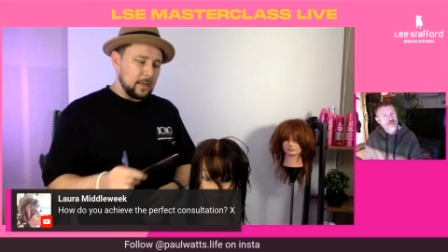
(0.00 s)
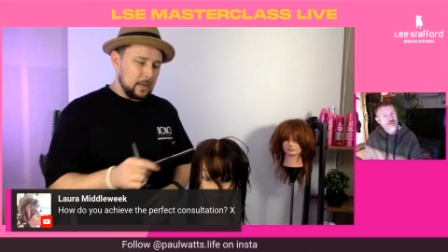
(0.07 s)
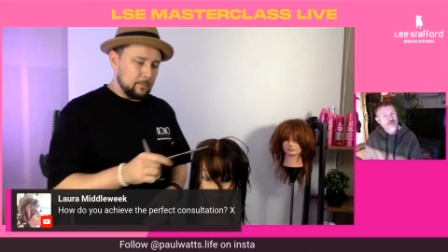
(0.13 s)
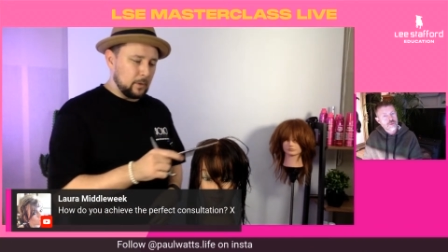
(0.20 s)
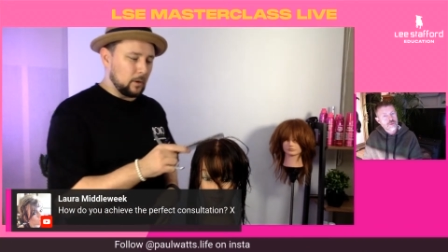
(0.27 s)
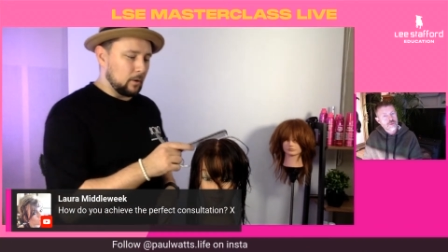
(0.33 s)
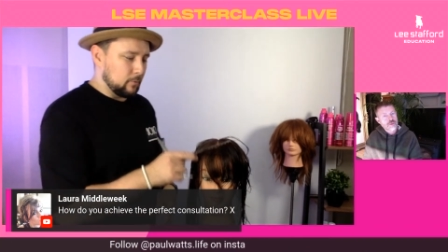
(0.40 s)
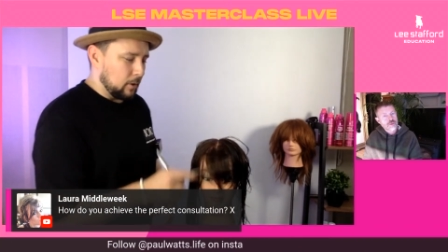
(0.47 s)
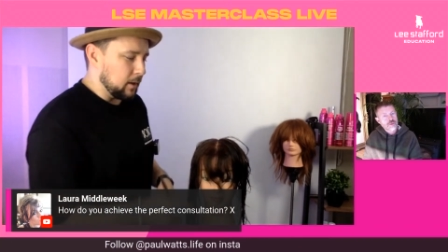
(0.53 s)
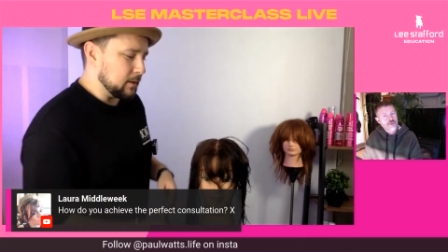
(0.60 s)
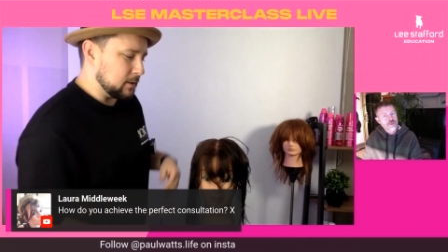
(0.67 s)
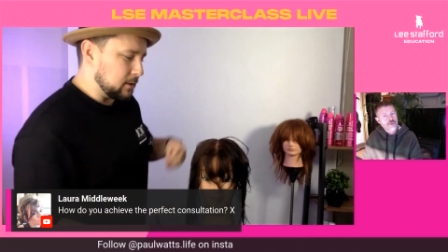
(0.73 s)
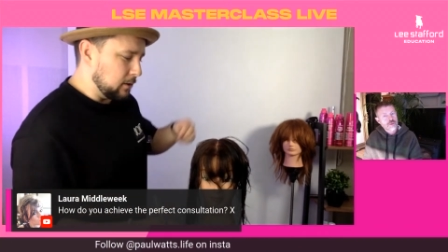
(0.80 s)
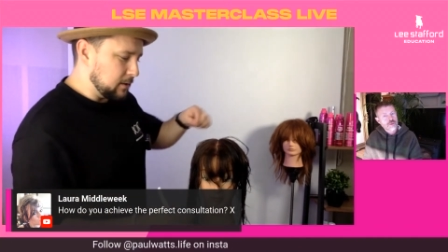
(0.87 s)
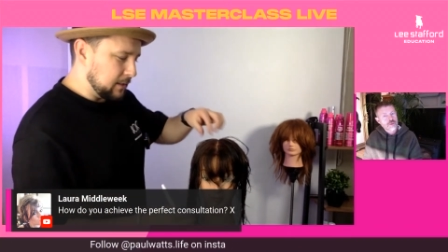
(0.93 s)
and be like, right,
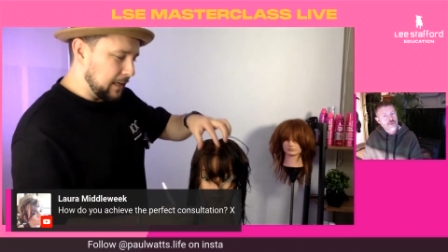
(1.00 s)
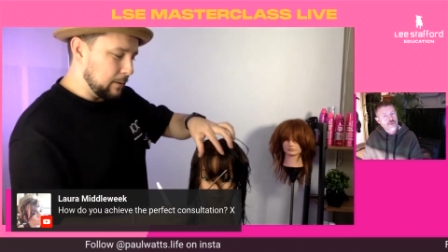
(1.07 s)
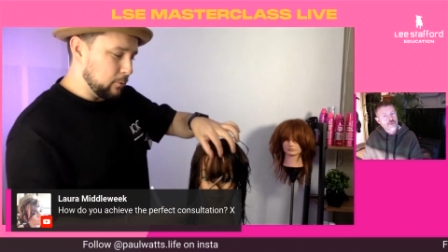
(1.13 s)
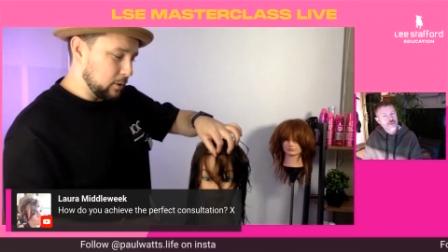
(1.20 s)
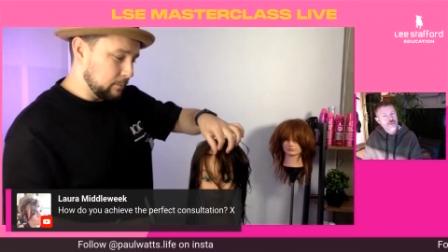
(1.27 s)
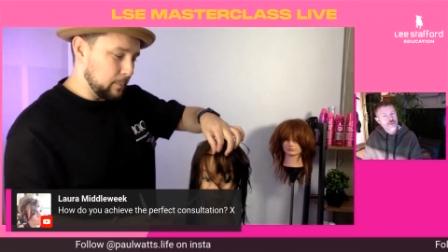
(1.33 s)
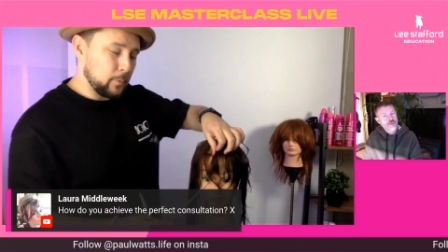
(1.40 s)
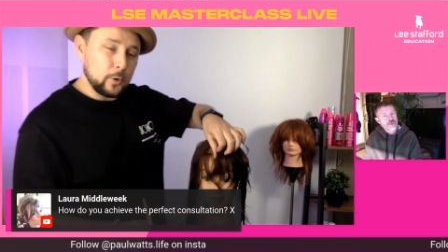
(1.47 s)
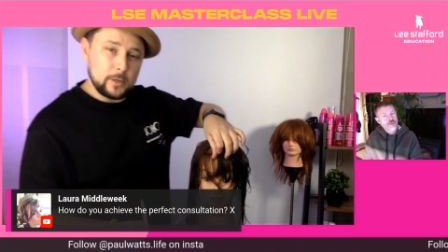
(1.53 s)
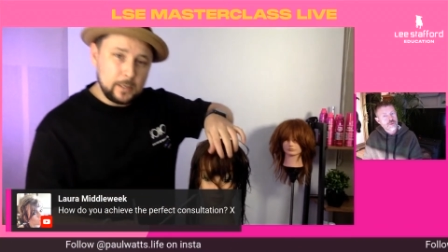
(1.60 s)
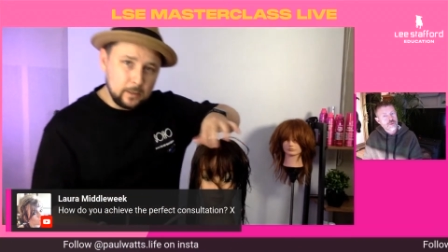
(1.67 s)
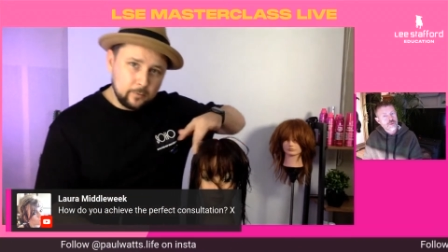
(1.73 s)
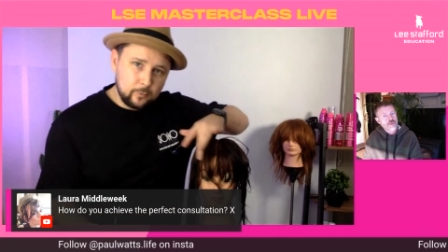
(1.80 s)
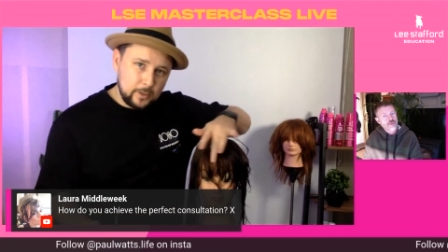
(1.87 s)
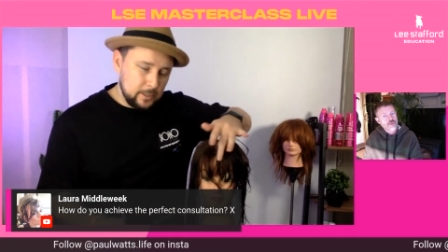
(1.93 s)
so today we're going to be putting
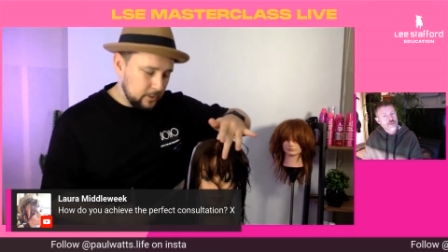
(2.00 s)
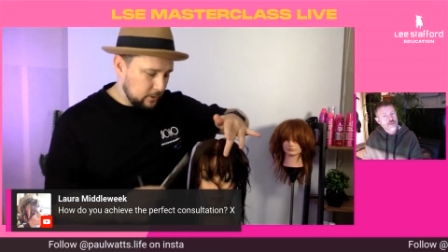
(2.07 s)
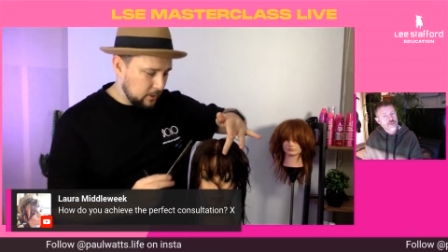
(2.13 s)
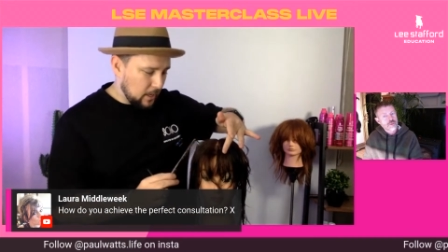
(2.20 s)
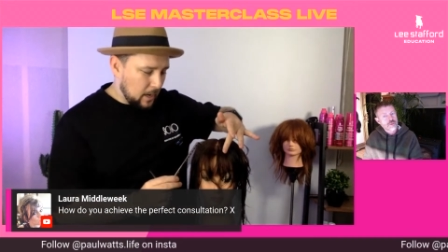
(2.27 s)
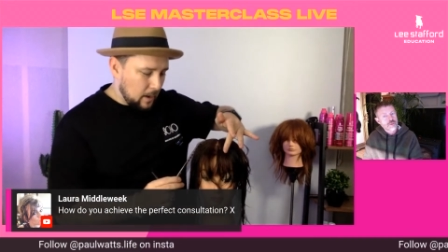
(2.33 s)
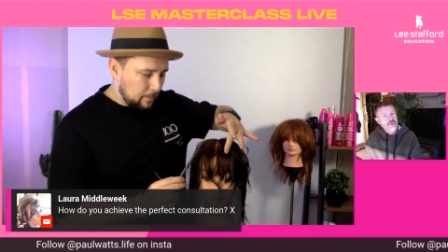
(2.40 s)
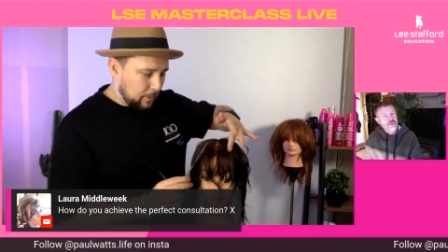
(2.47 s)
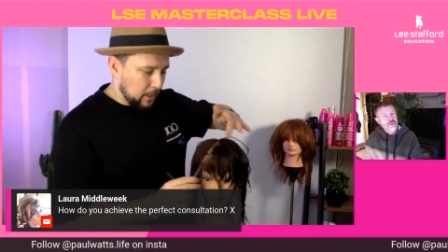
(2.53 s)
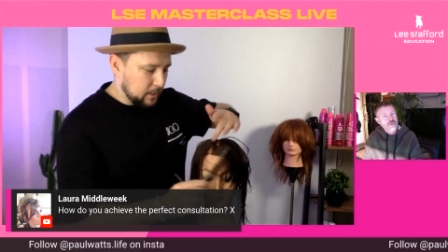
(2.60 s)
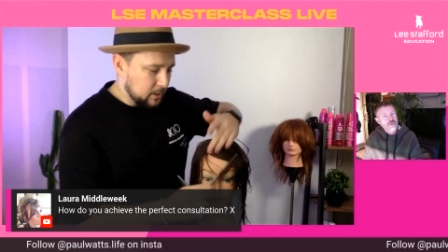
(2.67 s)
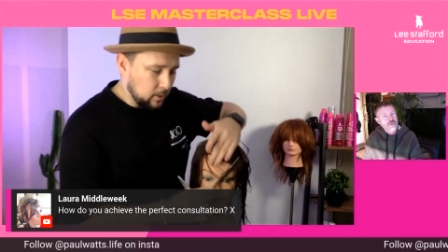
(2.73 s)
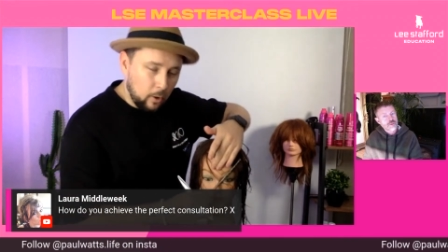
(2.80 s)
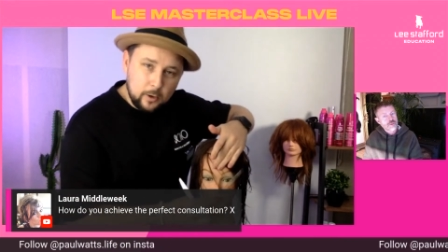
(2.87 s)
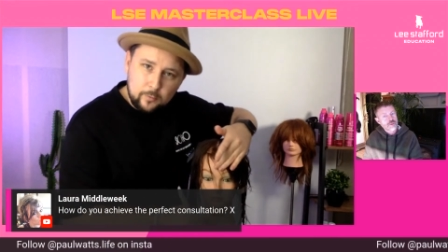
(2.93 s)
in a fringe, but a
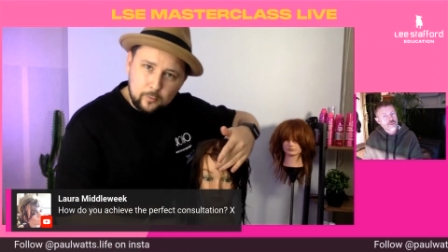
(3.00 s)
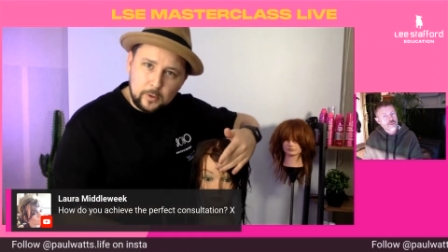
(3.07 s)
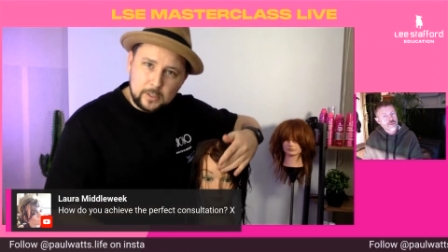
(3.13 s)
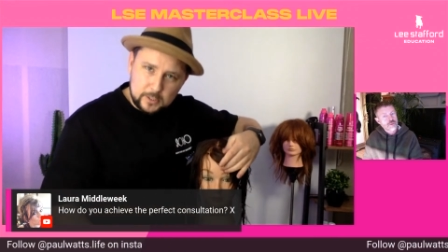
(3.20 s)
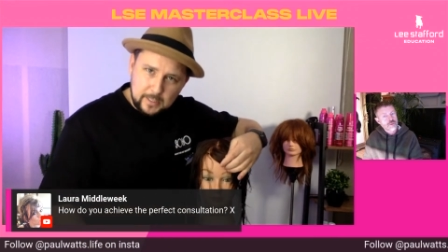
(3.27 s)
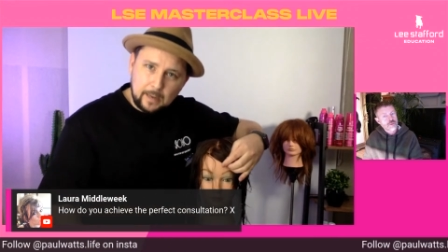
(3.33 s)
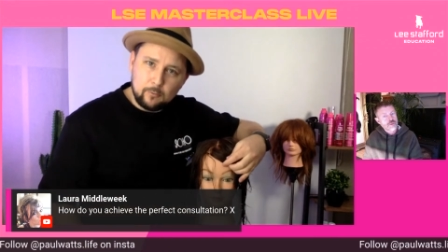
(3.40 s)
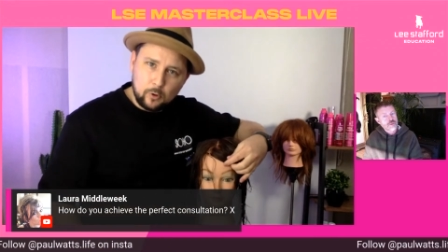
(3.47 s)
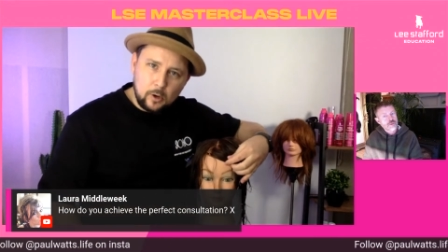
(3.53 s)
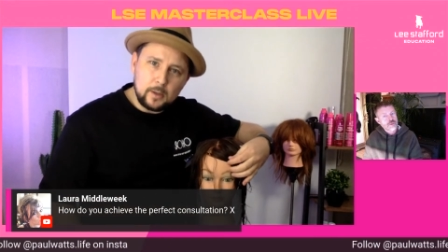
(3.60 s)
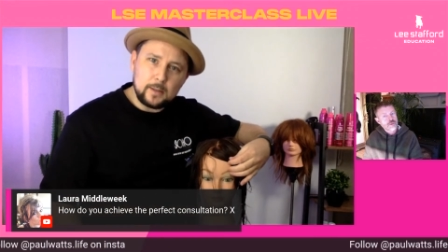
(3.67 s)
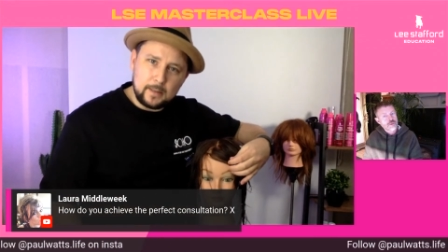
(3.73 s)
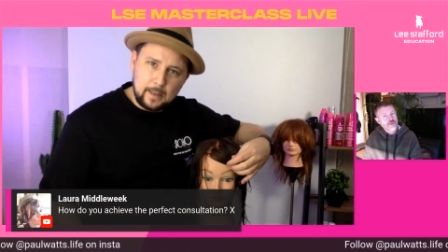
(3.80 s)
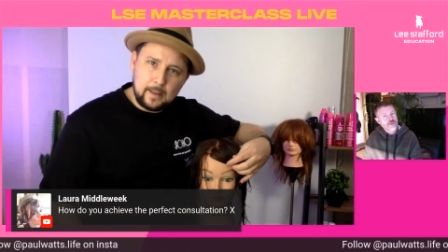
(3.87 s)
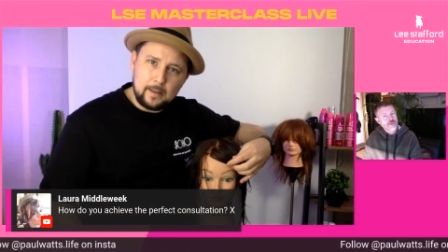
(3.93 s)
side fringe. Is that right?
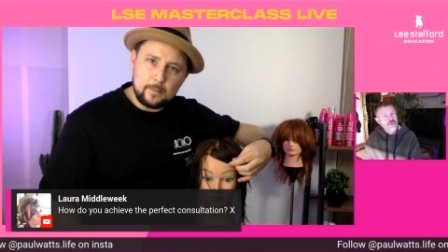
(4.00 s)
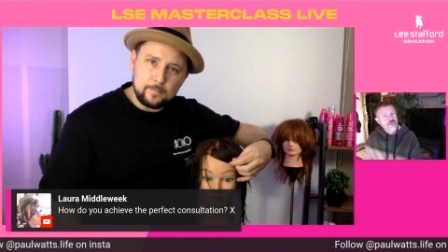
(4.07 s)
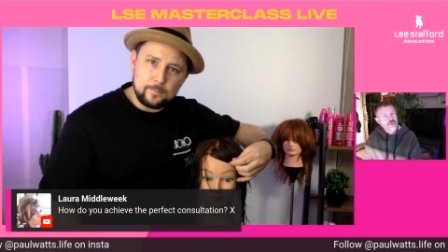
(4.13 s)
Yeah.